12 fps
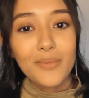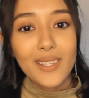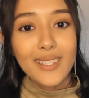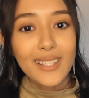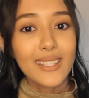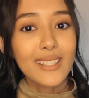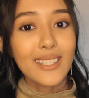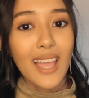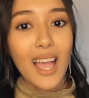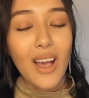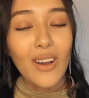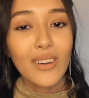sit
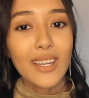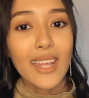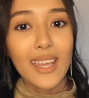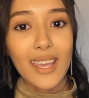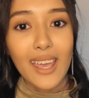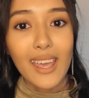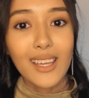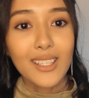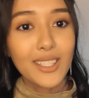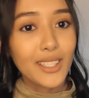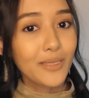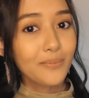down
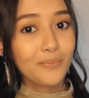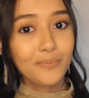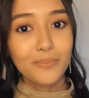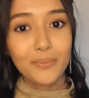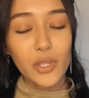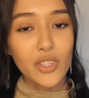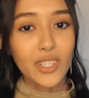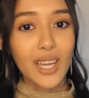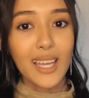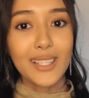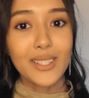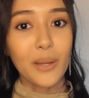and put you
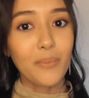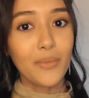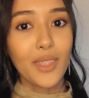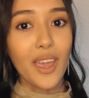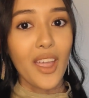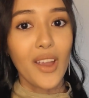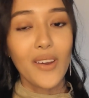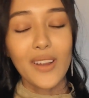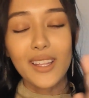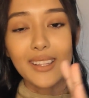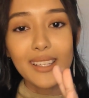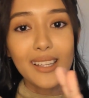guys up there
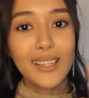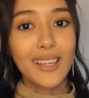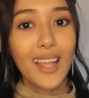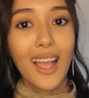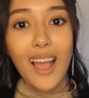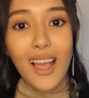and then